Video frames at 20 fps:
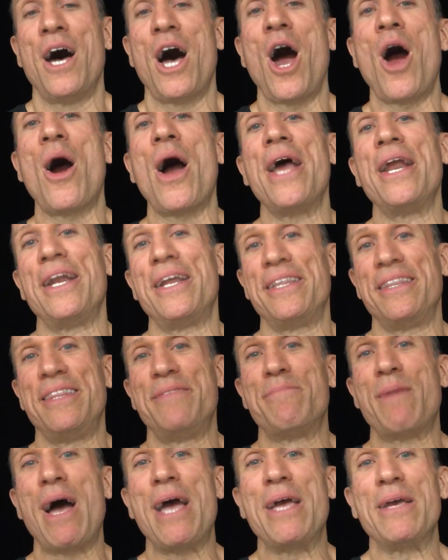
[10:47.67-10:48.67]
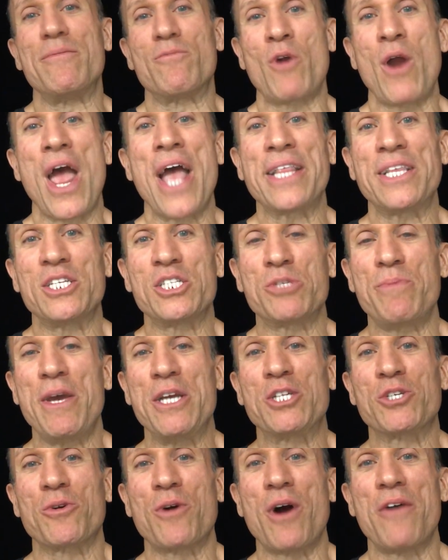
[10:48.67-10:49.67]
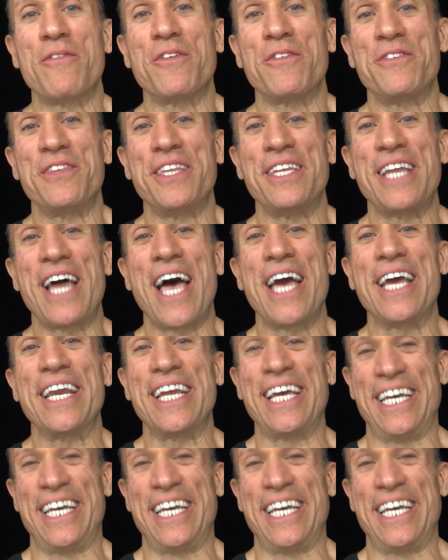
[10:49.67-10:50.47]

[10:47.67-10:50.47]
All right, my rant and speech are over for the night.